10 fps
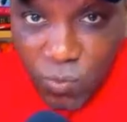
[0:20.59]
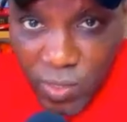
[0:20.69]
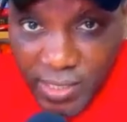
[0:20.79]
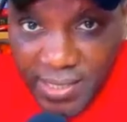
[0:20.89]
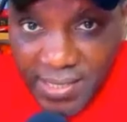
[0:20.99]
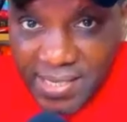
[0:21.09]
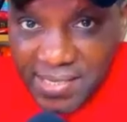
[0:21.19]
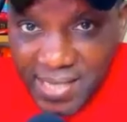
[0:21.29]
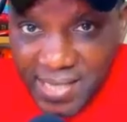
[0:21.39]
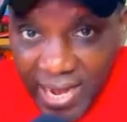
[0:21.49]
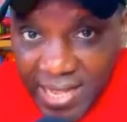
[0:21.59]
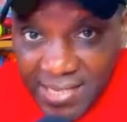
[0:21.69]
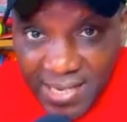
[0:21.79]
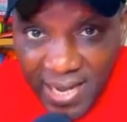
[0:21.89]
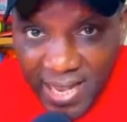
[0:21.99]
which is the
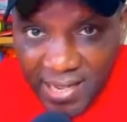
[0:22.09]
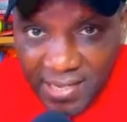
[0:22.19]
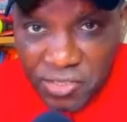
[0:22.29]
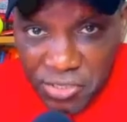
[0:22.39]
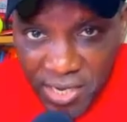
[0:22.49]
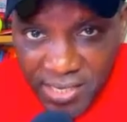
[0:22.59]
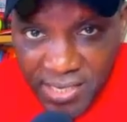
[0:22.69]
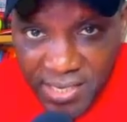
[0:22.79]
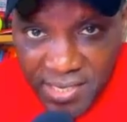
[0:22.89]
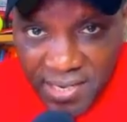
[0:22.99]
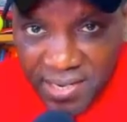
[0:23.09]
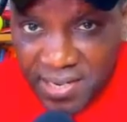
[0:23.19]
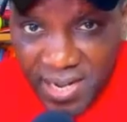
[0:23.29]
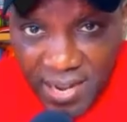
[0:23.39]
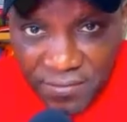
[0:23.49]
silent killer trading
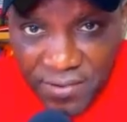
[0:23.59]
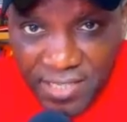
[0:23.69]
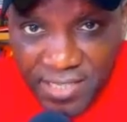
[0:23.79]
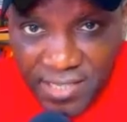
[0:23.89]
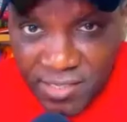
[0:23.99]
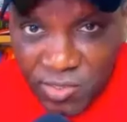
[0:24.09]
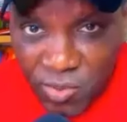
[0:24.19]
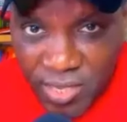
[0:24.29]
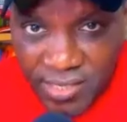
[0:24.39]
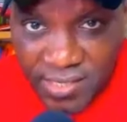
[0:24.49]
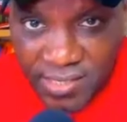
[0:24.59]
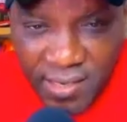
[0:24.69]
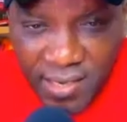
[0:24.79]
leverage tokens.